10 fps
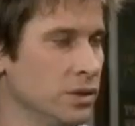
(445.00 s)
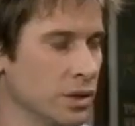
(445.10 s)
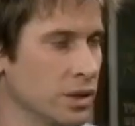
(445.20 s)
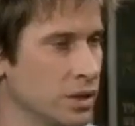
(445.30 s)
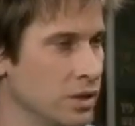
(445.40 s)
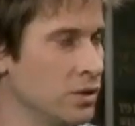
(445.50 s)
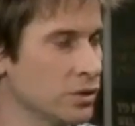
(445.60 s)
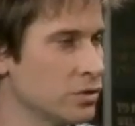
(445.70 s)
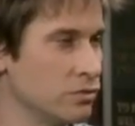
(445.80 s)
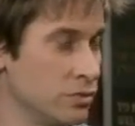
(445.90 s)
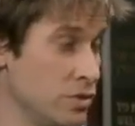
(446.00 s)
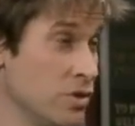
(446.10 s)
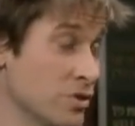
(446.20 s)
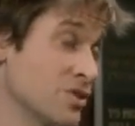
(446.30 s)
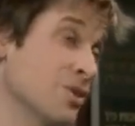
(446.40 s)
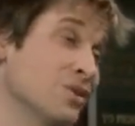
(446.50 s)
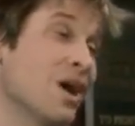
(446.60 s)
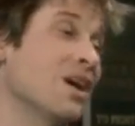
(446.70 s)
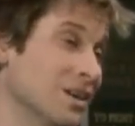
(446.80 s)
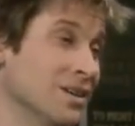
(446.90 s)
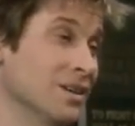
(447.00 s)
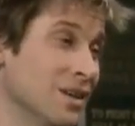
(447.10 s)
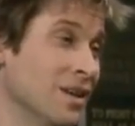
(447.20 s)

Look, you're you're so young.